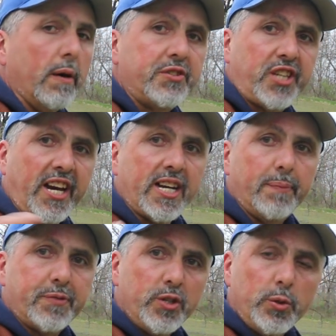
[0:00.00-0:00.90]
of setting
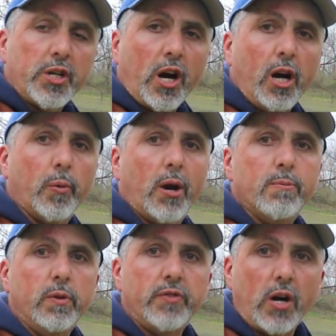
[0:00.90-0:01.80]
up the new yard where I
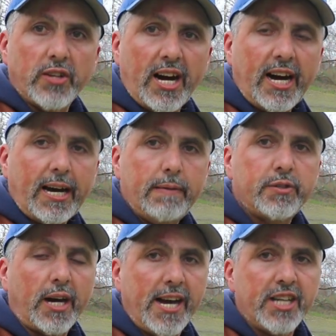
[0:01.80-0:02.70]
moved all the
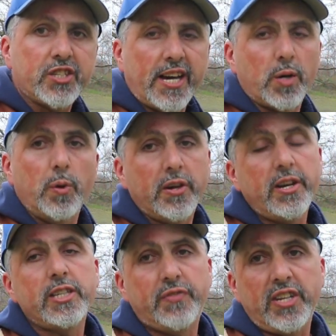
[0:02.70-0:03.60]
hives. I actually had a really
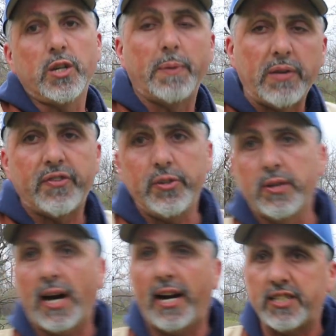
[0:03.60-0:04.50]
nice video made for you
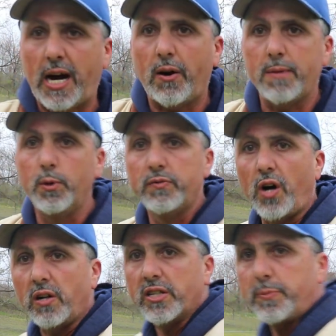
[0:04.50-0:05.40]
guys of how I moved
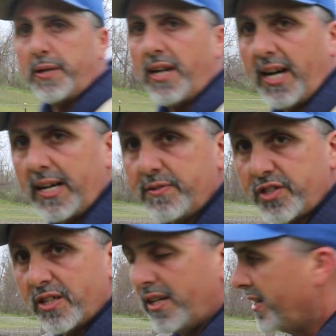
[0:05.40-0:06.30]
all these
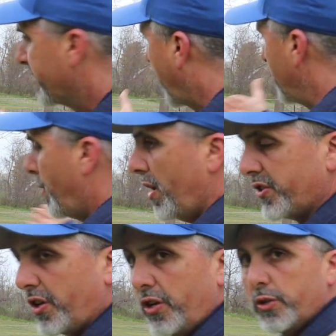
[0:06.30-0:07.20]
beehives. Got them all
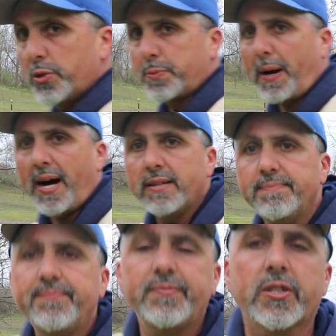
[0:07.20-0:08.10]
into their new spot.
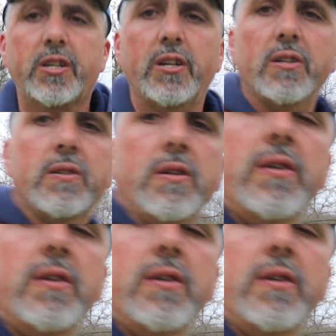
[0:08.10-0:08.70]
Look here.